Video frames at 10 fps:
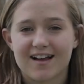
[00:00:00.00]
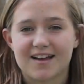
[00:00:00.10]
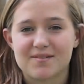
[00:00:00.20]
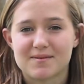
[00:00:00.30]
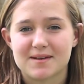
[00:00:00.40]

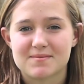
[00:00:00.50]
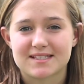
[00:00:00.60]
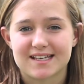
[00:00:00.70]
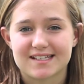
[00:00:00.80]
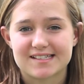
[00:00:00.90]
Hi, my name
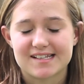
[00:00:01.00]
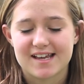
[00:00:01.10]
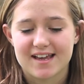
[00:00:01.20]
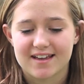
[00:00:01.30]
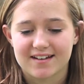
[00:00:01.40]
is
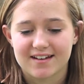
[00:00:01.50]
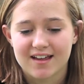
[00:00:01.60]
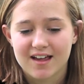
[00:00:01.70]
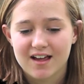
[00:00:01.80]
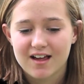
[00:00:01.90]
Kasey, and
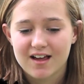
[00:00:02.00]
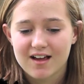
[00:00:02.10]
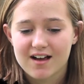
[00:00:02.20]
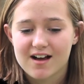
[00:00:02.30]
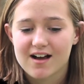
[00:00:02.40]

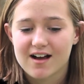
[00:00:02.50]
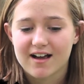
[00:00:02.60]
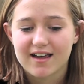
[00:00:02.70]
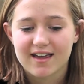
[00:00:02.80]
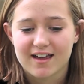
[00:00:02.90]

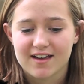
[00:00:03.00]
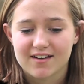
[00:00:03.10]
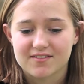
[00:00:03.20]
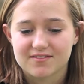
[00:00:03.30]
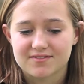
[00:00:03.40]
I
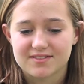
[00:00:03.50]
have